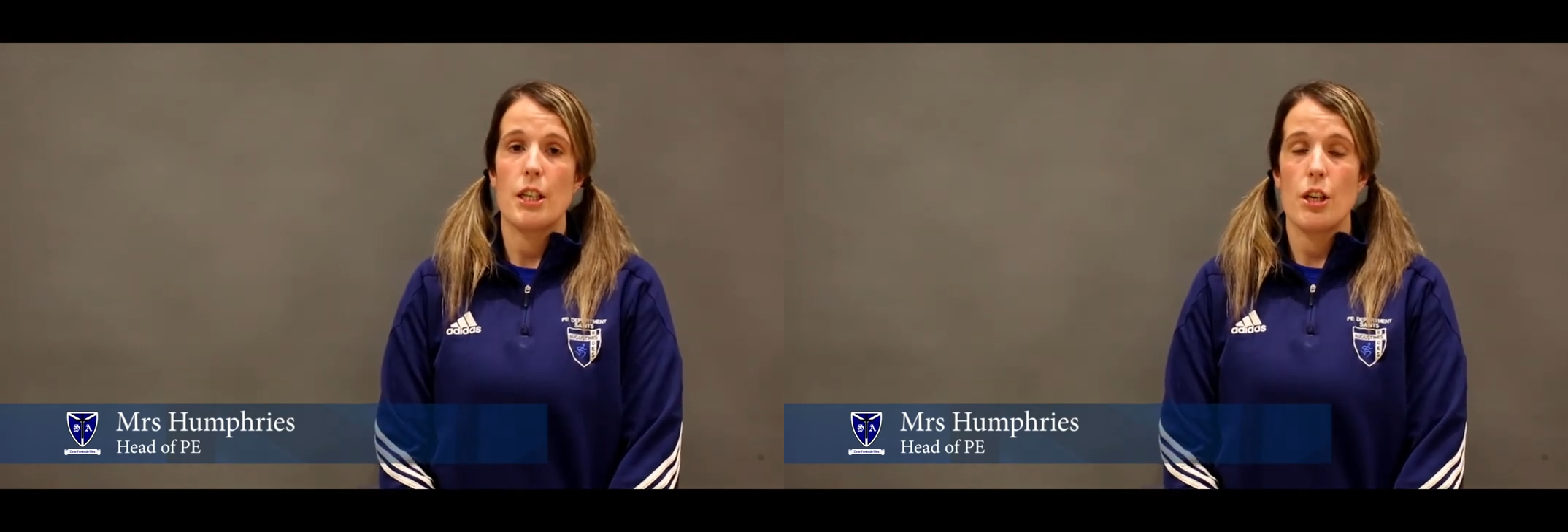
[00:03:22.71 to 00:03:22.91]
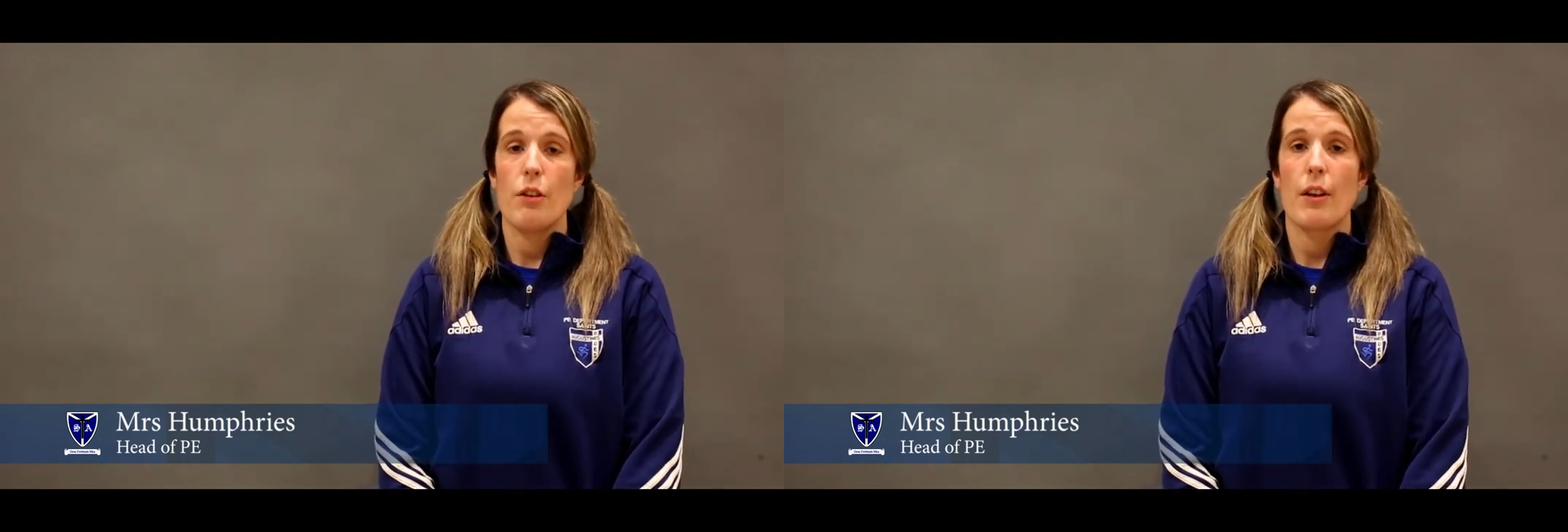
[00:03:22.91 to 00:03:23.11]

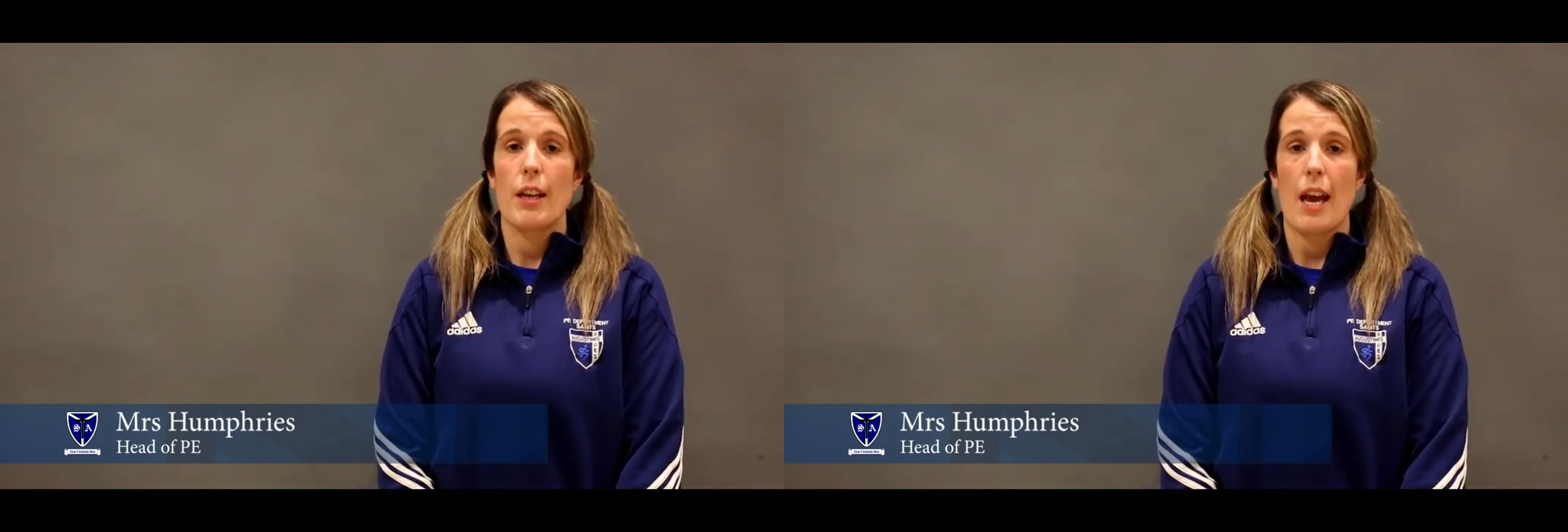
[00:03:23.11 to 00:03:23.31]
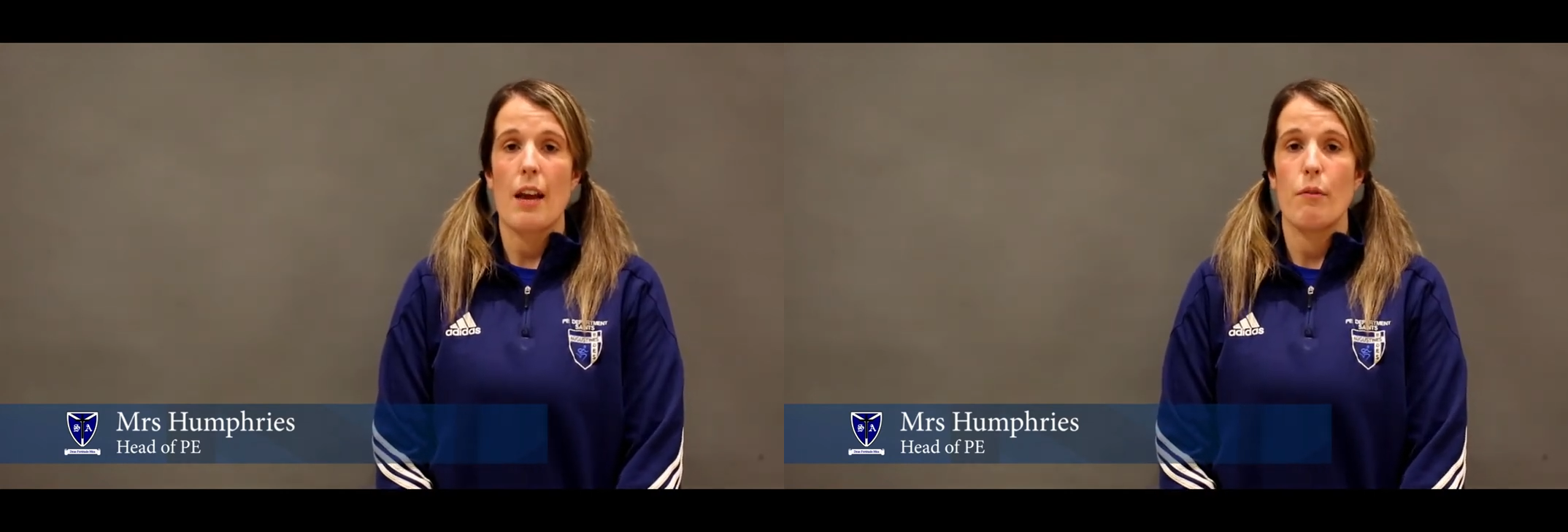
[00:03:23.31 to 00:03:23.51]
that you
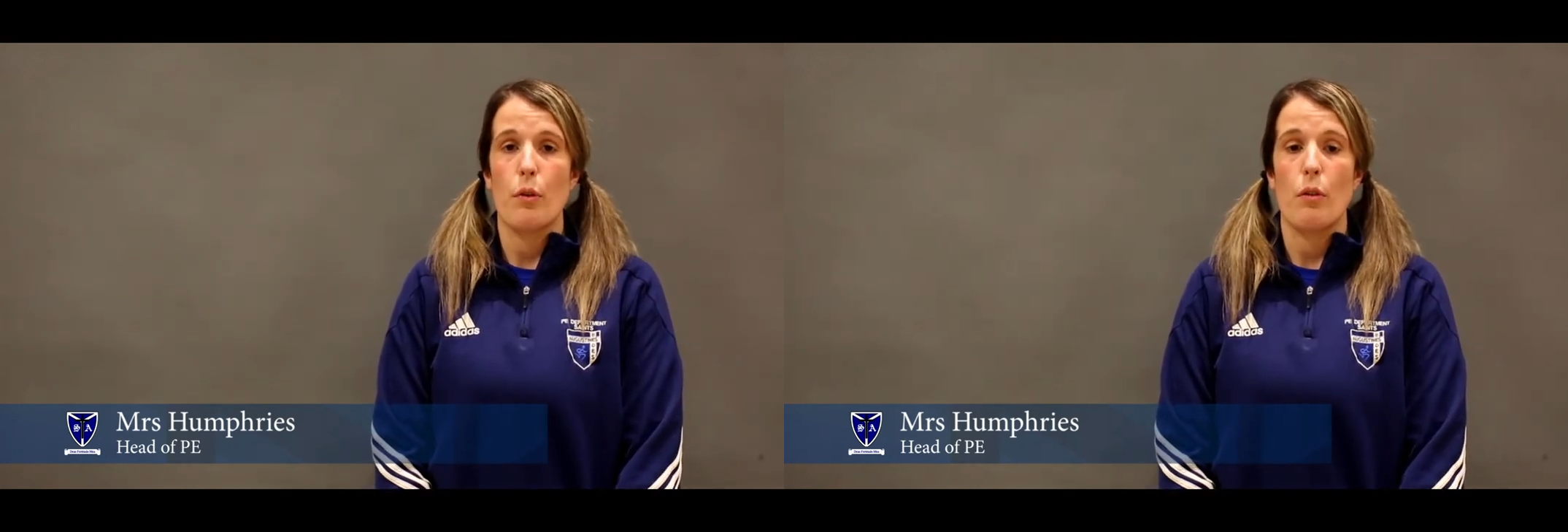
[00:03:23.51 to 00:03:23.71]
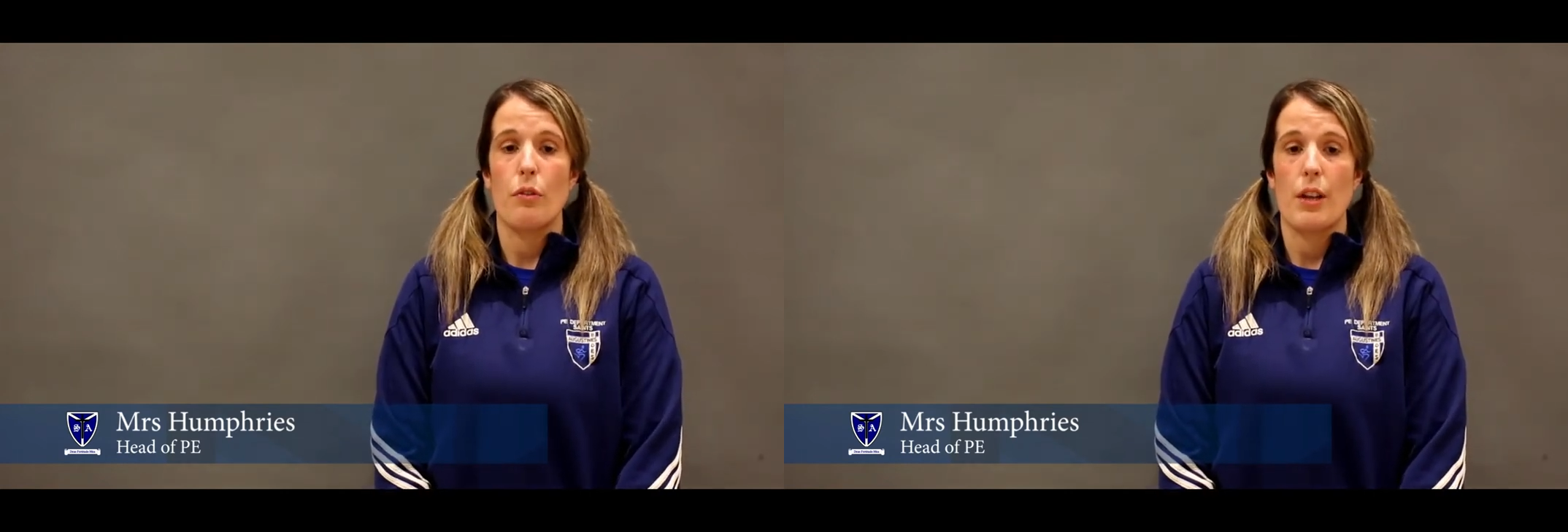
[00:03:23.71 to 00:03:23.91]
can get
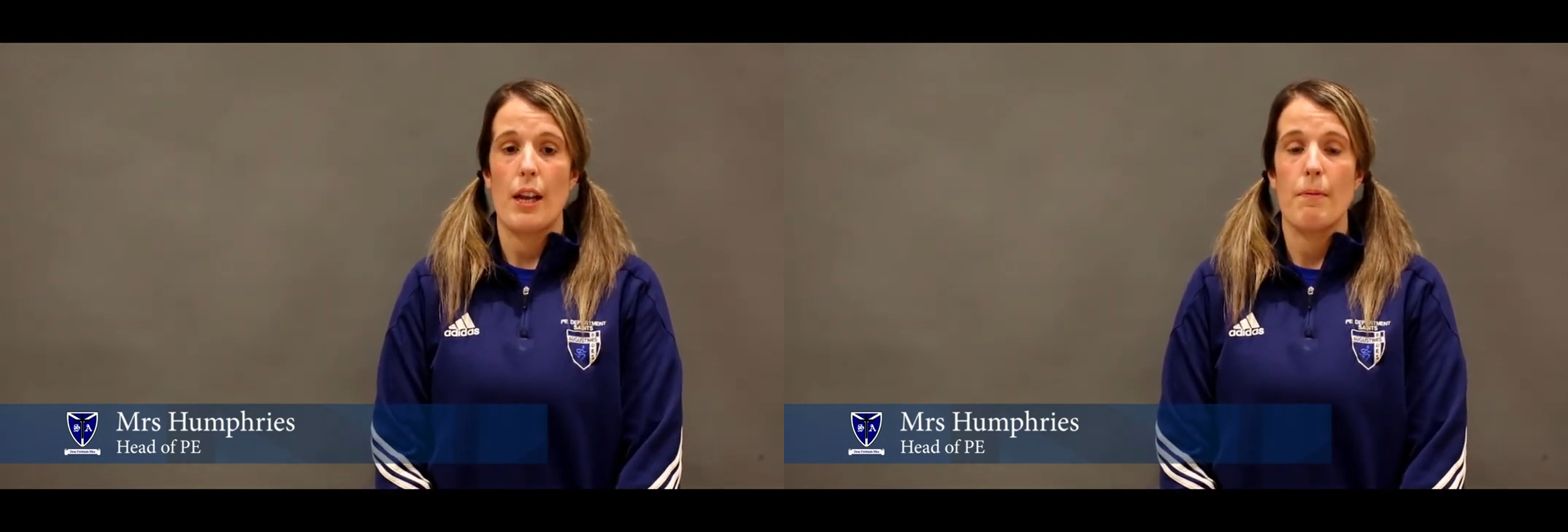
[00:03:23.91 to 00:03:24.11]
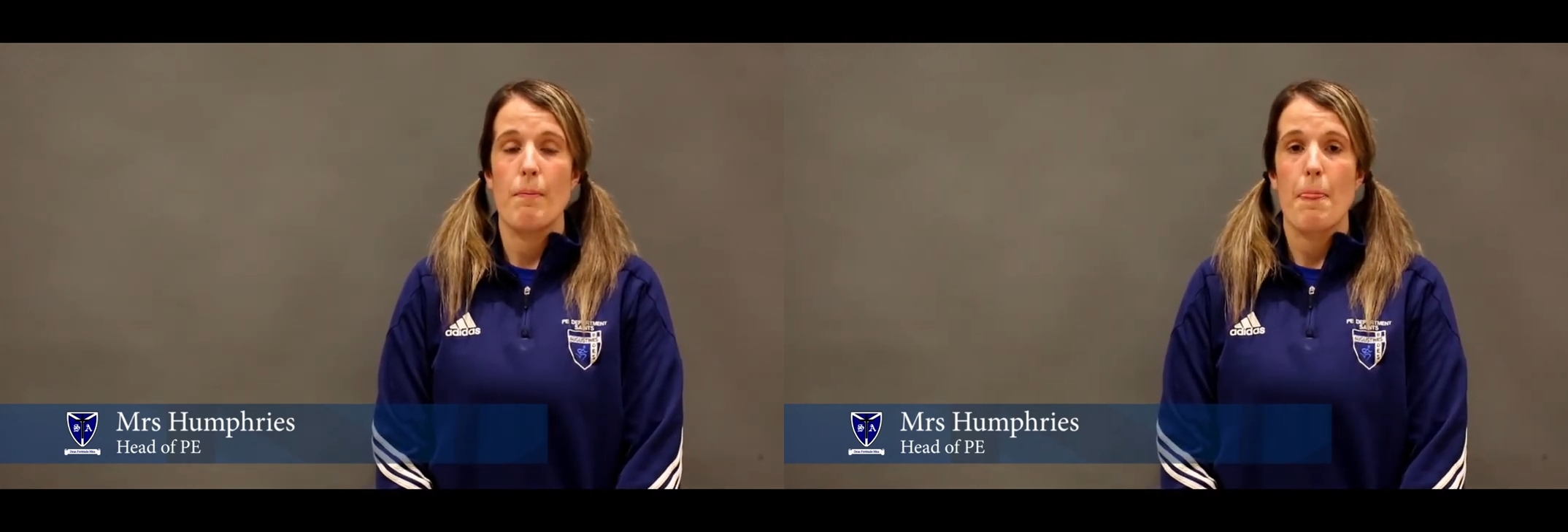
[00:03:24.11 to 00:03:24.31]
involved
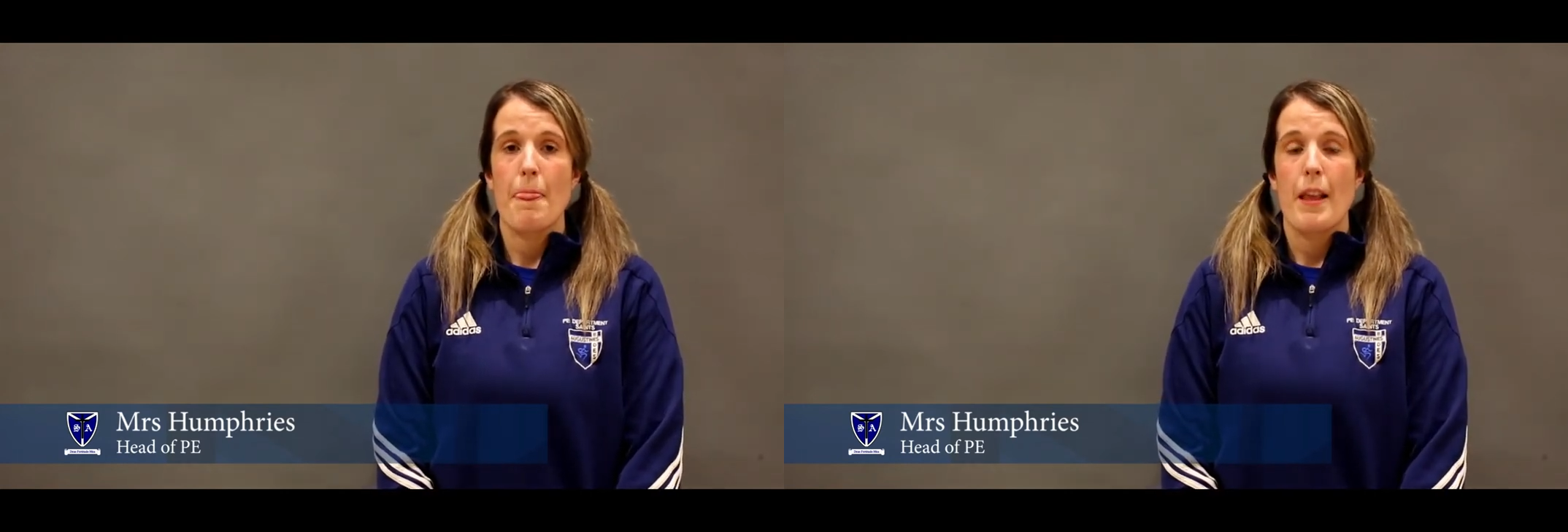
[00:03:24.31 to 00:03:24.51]
in.